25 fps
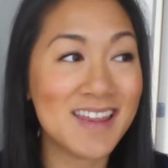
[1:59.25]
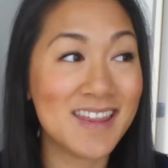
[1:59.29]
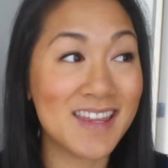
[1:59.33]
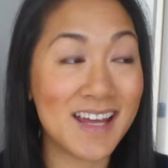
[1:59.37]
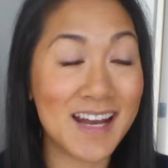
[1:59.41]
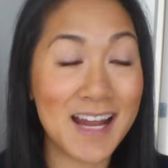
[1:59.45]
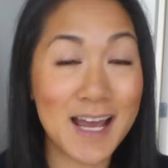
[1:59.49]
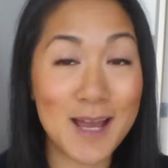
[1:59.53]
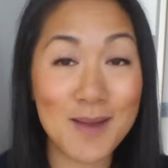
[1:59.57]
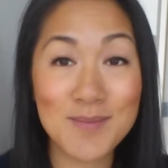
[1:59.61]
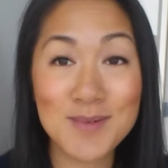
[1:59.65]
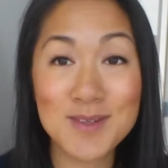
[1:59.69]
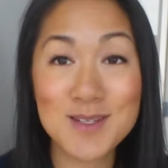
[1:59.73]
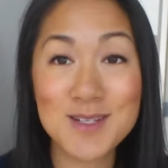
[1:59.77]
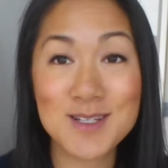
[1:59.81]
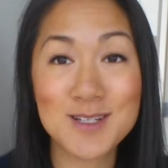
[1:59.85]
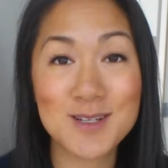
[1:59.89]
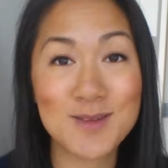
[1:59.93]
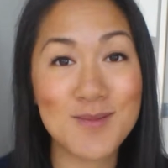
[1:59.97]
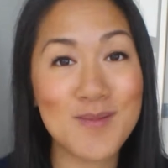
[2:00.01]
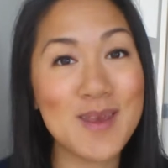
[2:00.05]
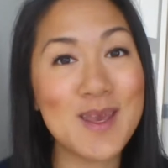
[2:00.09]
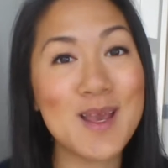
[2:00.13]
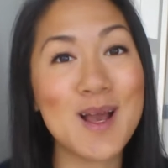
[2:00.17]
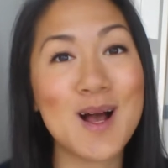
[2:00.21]
That happens
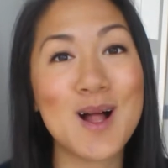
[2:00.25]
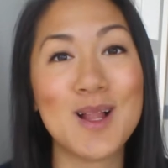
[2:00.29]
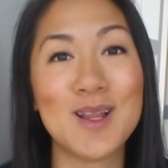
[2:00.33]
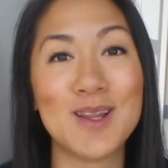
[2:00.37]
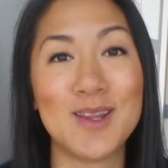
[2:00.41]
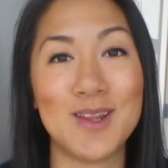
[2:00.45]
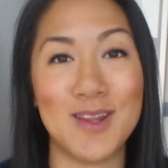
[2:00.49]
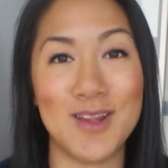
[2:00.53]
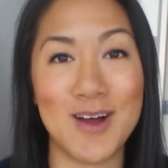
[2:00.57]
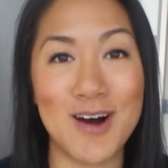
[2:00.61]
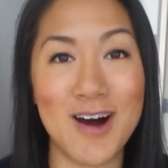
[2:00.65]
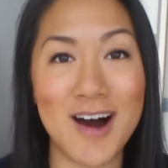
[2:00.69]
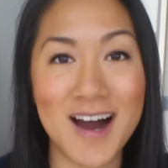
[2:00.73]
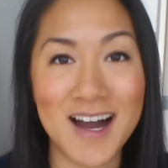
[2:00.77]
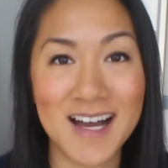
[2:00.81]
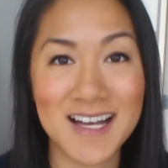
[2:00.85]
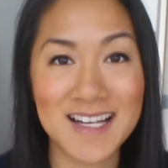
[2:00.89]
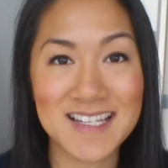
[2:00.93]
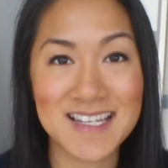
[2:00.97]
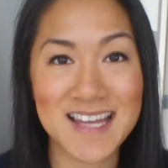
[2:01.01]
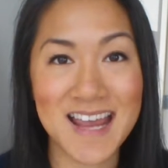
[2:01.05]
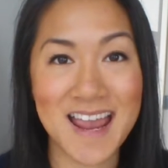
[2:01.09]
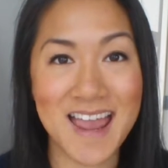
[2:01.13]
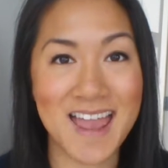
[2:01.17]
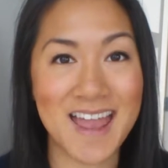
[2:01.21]
to me a
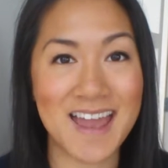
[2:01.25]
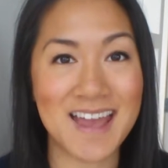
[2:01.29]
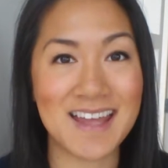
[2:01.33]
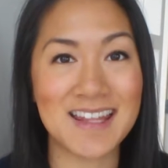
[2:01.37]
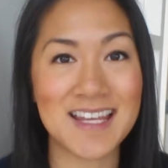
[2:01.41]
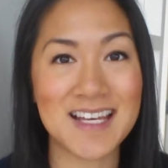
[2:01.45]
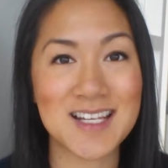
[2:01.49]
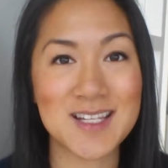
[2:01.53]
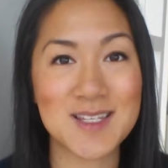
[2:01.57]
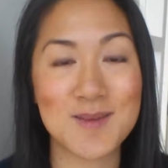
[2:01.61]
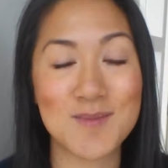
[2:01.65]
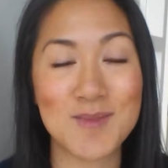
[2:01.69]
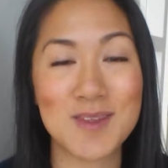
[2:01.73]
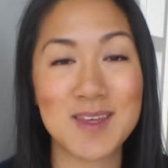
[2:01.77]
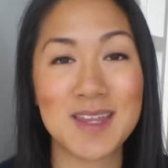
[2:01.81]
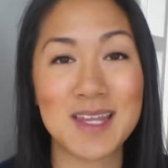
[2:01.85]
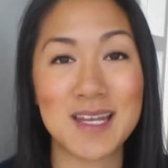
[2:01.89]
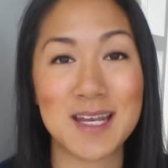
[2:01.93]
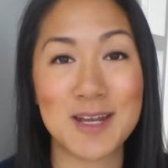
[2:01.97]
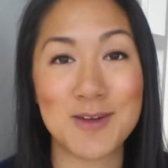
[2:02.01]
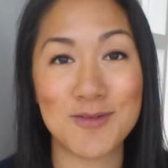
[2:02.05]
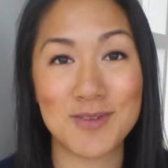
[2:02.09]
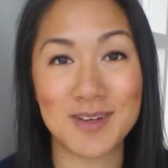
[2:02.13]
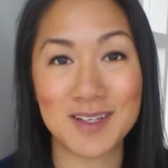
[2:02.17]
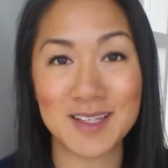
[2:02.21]
lot, and that's something
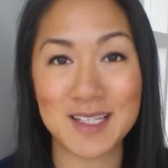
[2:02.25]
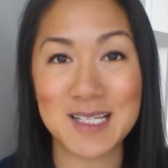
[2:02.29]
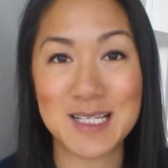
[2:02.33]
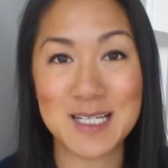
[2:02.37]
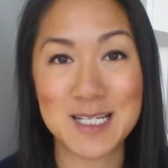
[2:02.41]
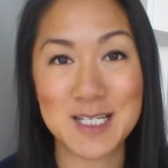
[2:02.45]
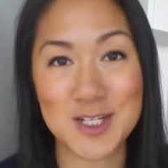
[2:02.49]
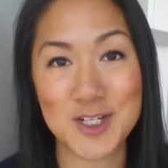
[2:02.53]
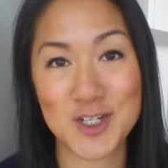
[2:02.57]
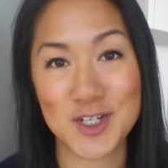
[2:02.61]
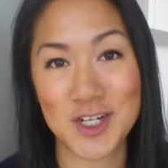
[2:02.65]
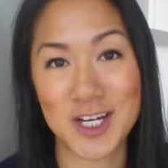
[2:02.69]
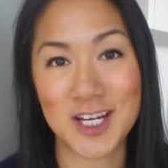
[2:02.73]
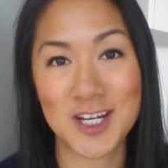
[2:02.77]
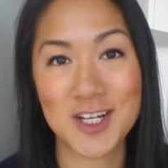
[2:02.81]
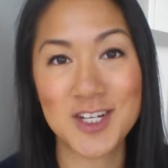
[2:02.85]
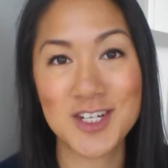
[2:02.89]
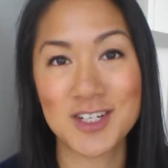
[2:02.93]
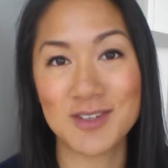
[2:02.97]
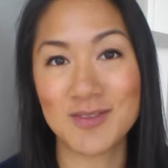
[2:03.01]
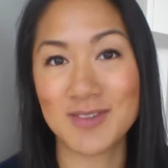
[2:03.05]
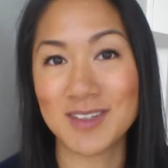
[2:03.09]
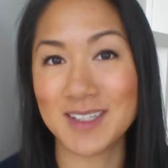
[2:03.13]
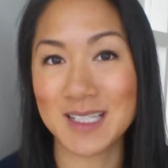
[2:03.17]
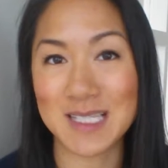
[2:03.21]
that I really need to
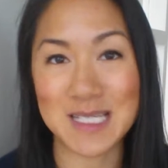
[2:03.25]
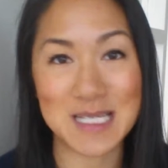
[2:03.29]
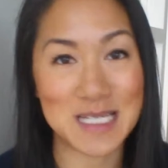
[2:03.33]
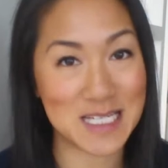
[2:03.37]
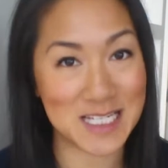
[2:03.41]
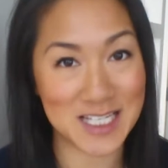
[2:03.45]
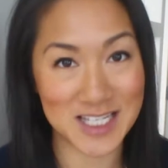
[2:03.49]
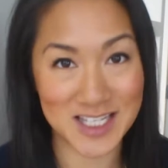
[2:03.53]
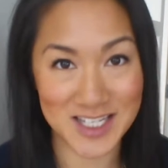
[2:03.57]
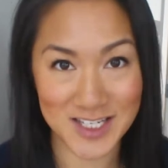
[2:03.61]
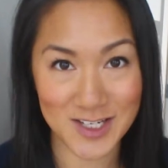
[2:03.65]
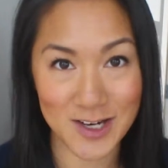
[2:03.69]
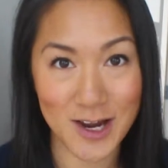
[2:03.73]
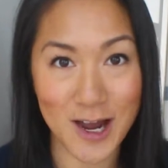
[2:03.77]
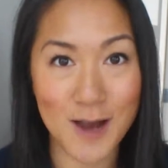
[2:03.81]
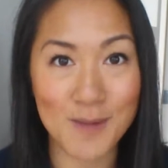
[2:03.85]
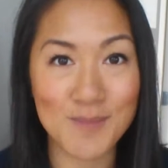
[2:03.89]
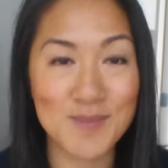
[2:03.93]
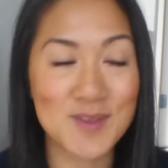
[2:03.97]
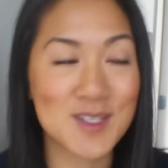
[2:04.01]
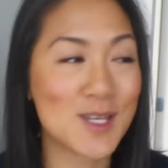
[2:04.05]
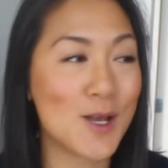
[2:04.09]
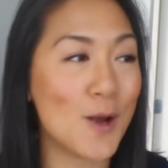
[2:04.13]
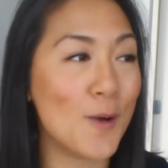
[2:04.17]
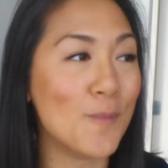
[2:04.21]
change and really need to
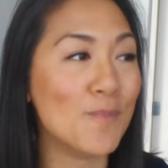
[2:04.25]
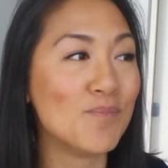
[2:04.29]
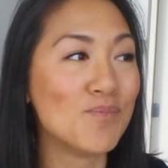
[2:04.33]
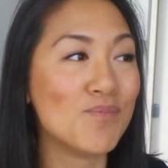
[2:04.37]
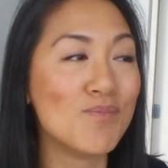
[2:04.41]
stop. So,